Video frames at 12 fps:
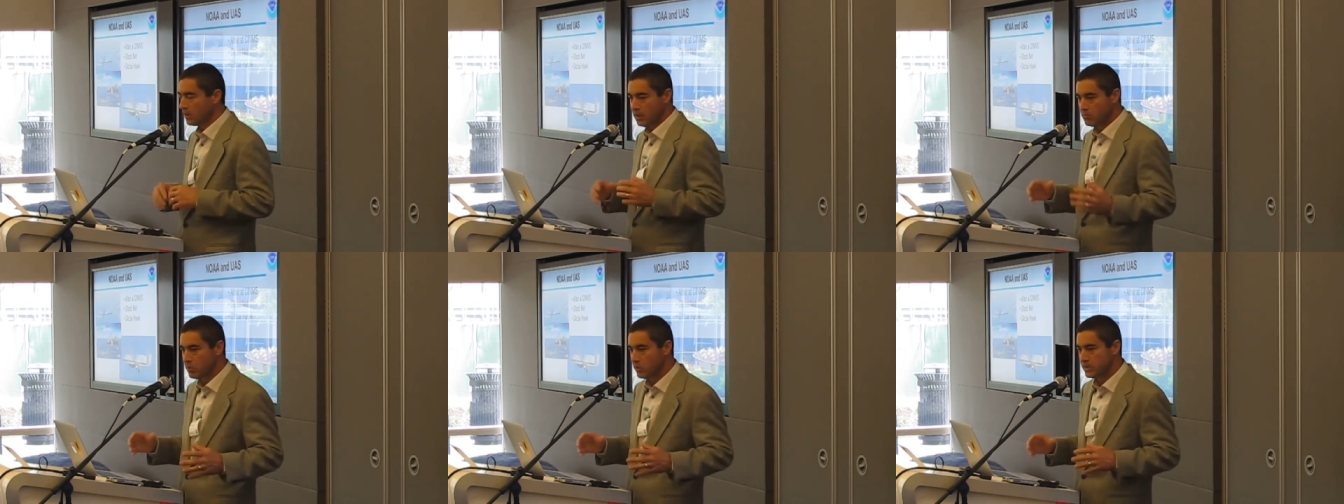
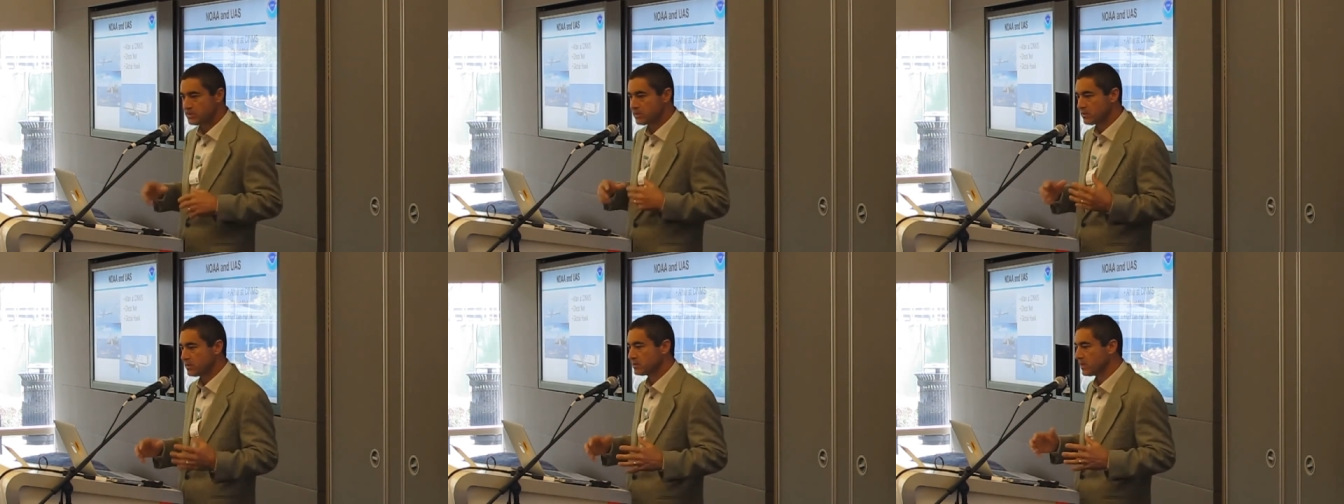and buoys
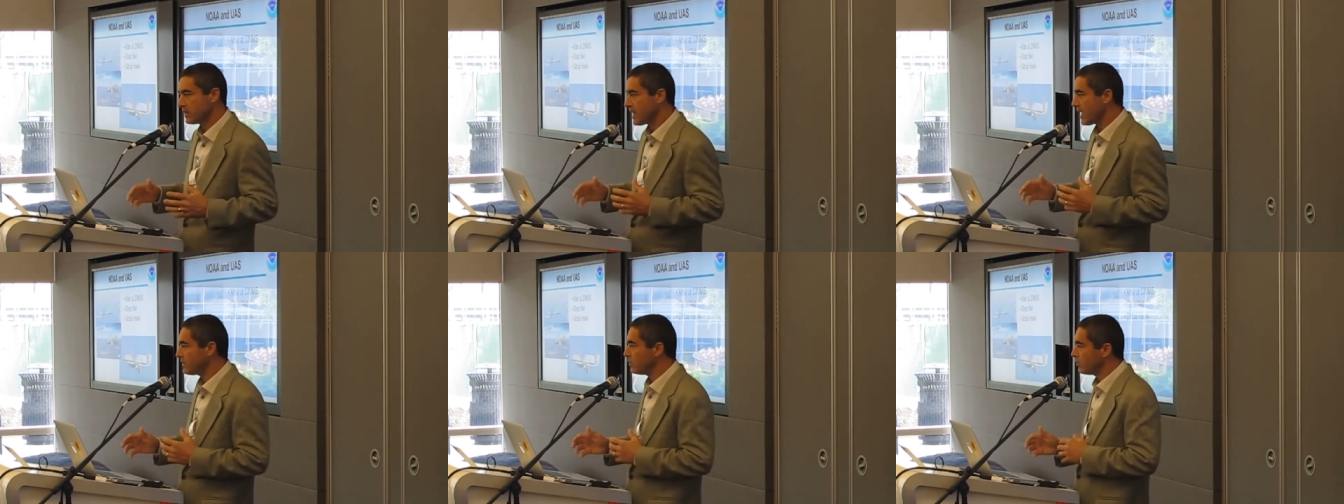and things like
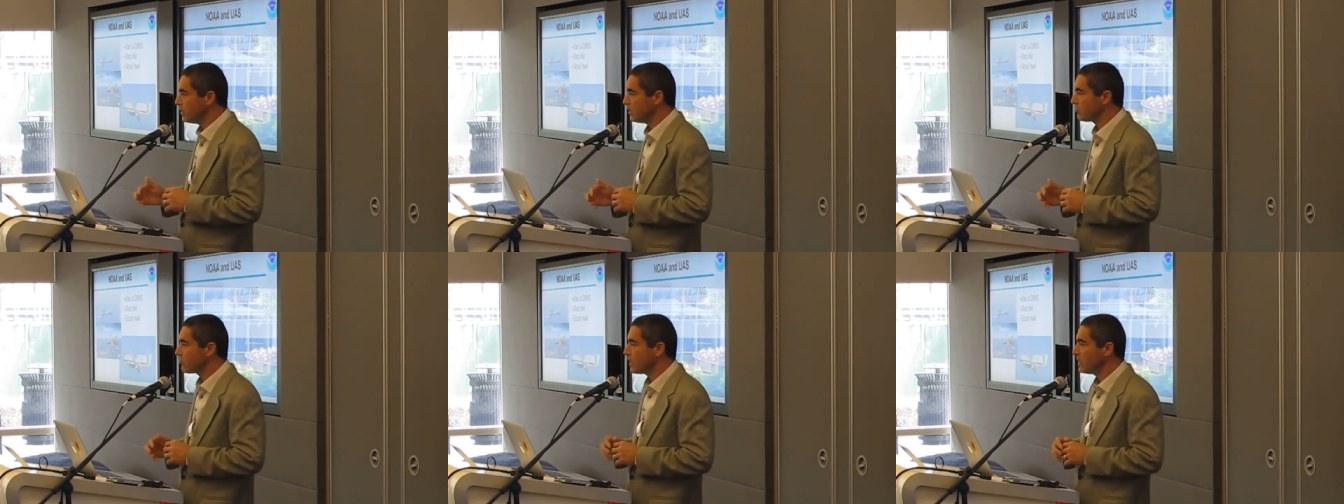that that are
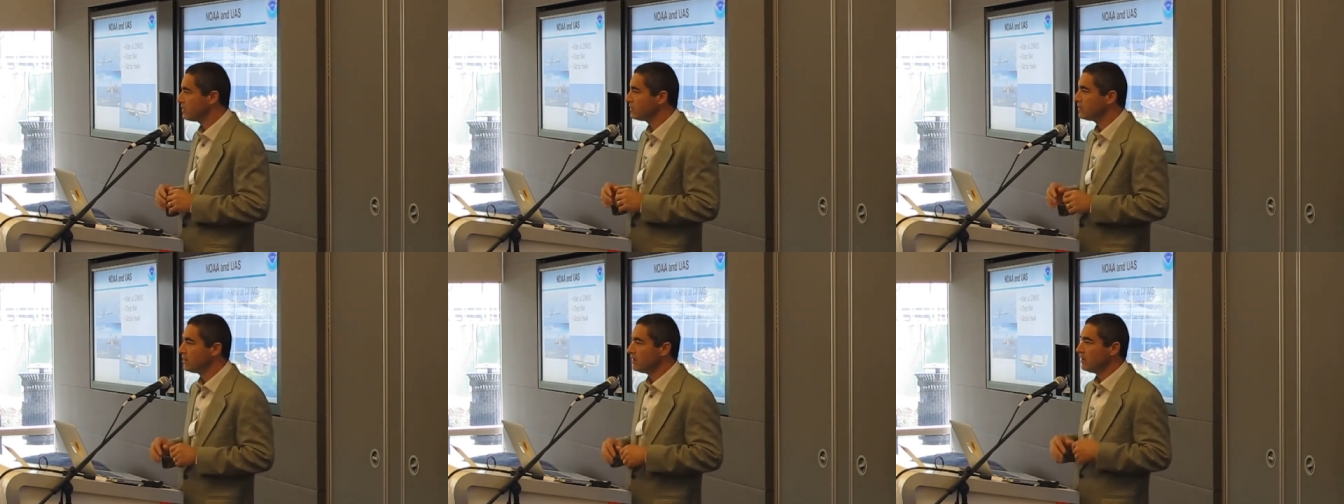being trained
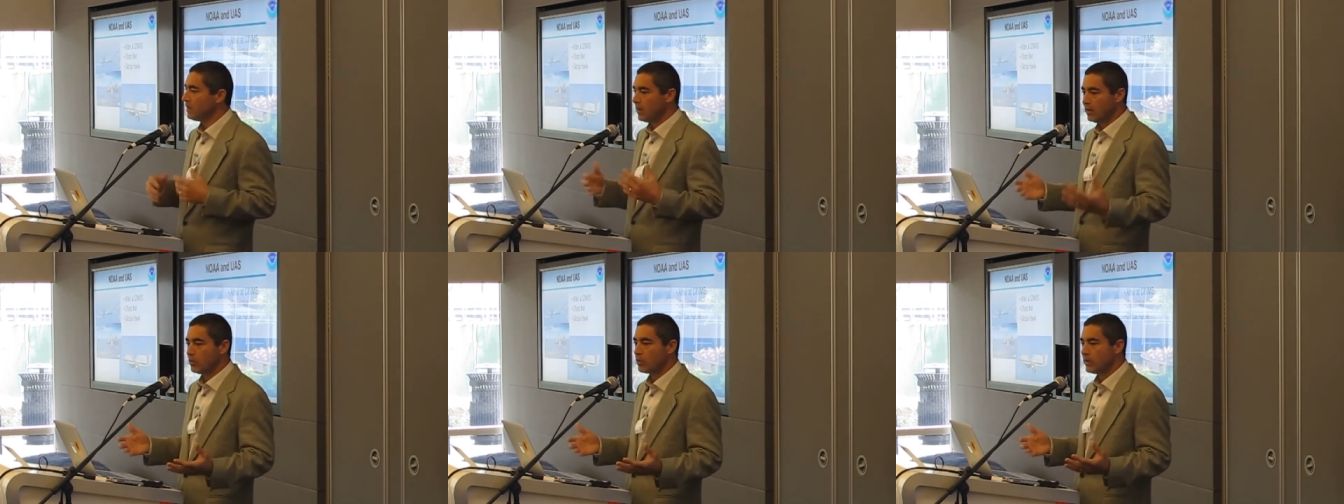
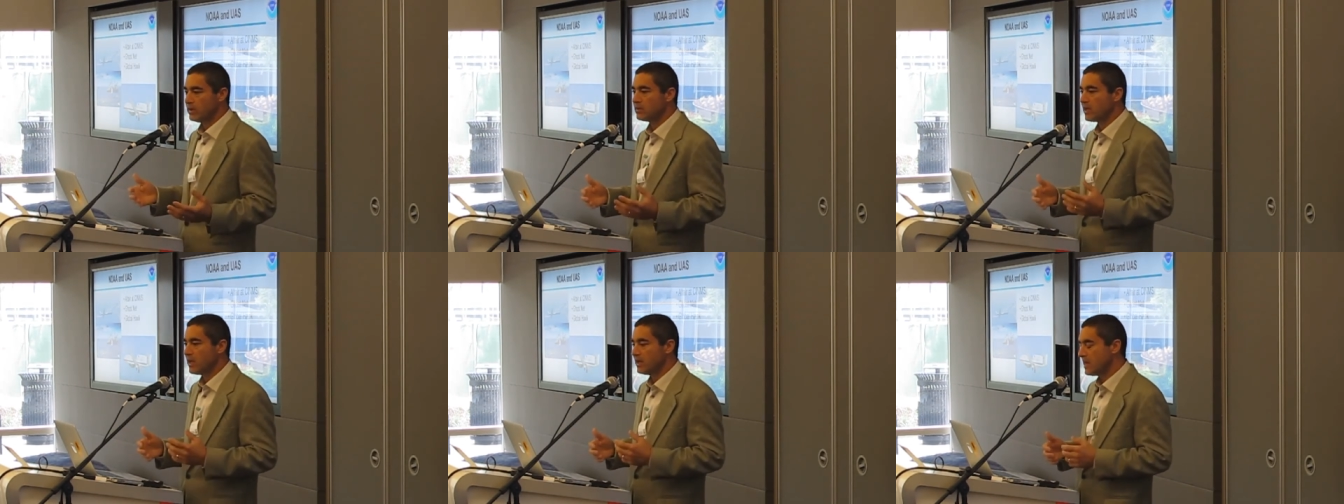and would
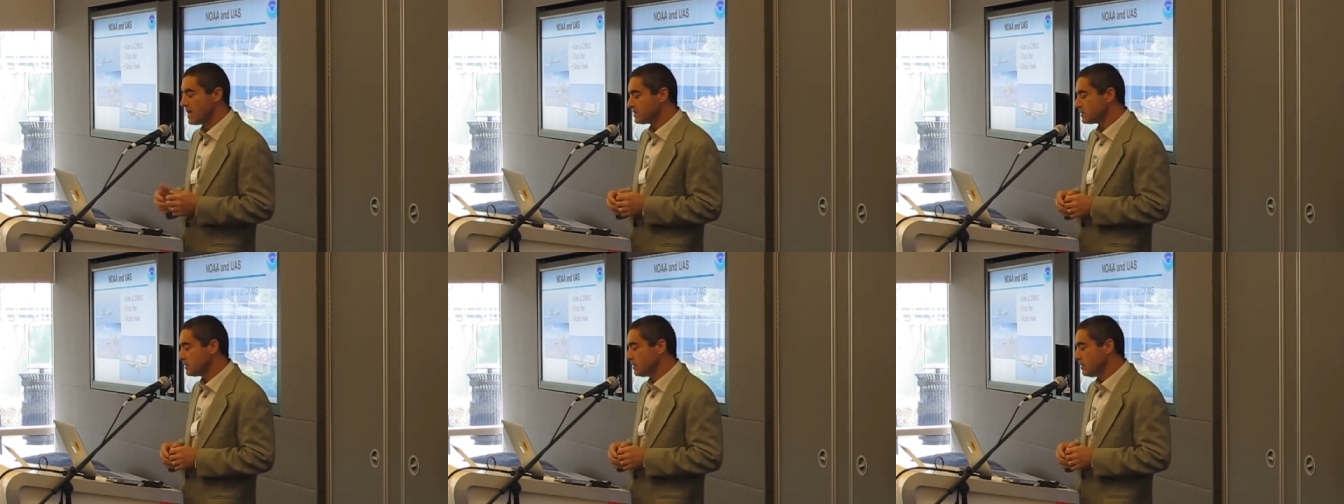indicate nets.